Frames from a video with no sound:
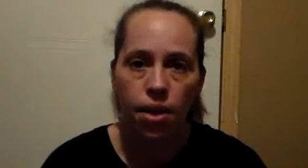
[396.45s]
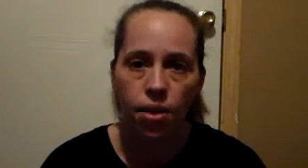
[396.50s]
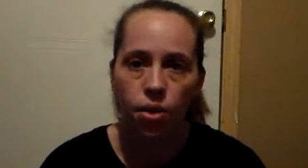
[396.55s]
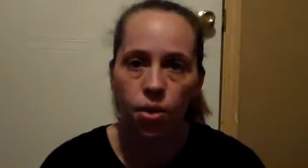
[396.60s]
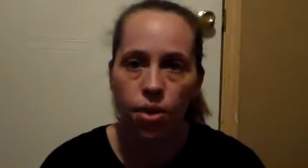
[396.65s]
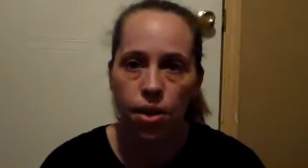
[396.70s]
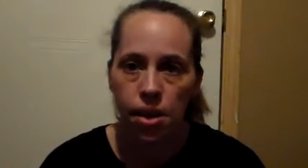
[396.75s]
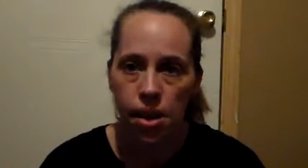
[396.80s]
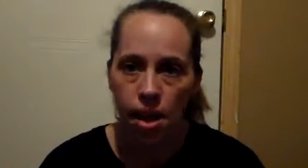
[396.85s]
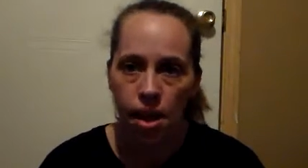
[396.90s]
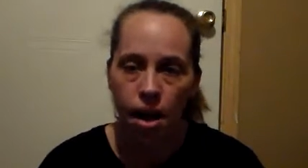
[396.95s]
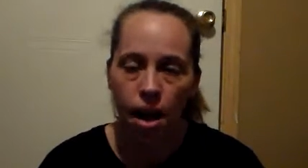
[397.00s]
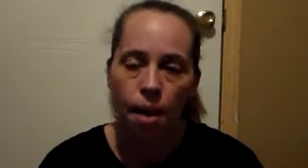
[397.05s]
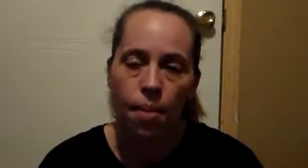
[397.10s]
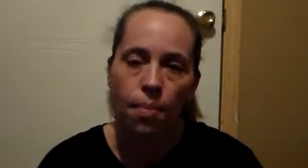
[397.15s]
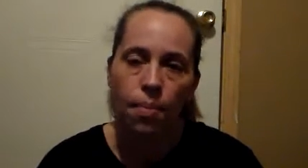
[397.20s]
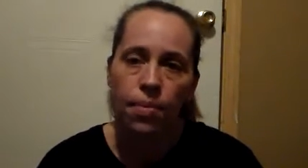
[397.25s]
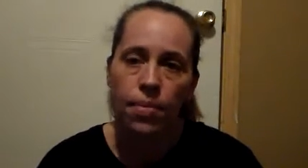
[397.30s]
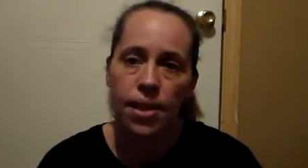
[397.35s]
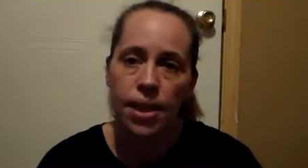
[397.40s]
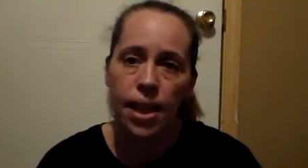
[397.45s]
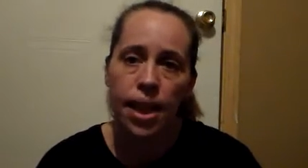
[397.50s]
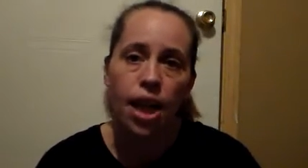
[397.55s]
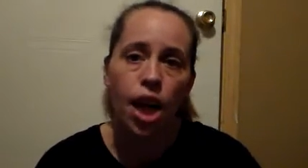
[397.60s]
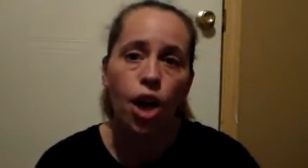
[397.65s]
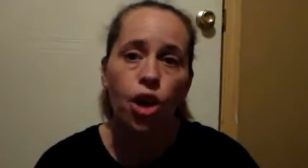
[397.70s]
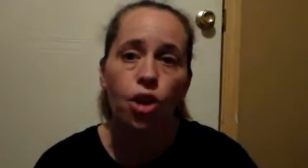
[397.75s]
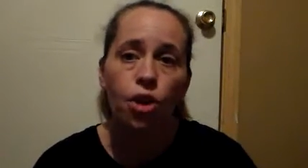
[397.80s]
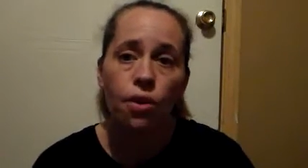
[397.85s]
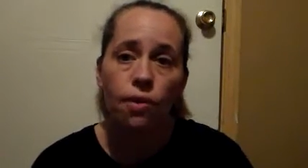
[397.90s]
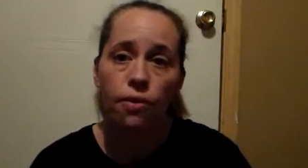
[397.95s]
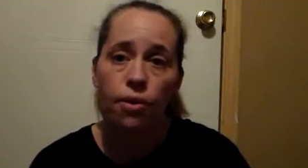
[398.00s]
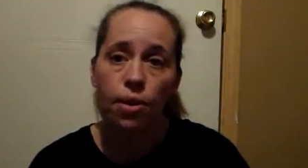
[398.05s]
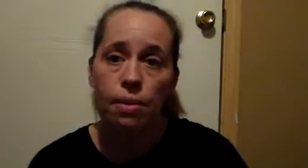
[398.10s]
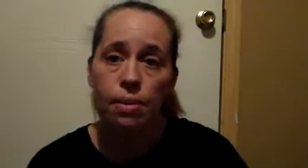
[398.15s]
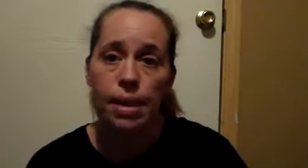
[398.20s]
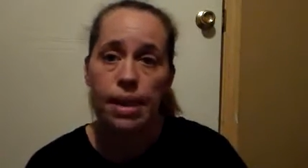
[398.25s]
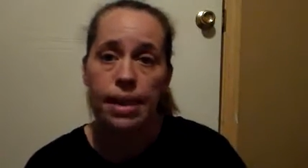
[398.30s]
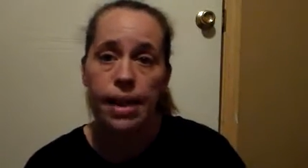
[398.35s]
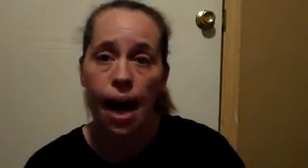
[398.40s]
and you'll see, um, see it under
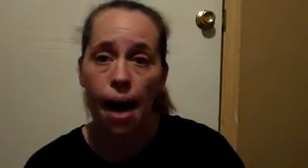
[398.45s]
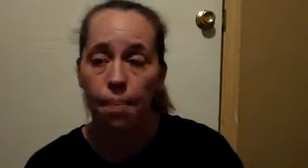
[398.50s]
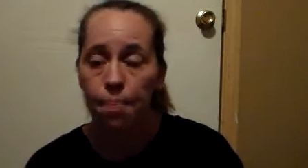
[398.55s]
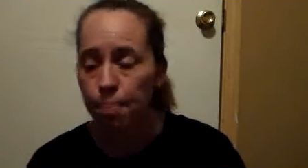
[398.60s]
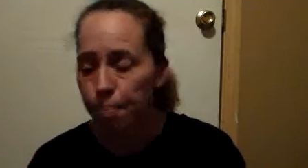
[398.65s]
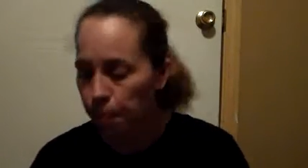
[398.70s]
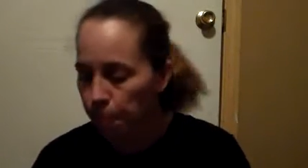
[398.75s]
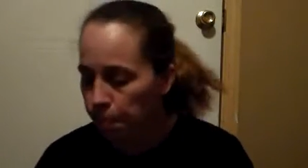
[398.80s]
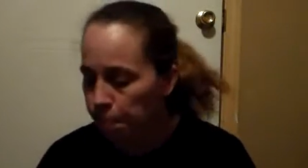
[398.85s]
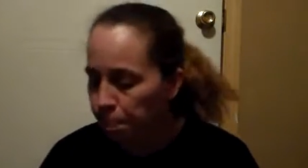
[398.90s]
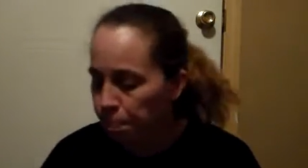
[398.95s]
the freebies tab.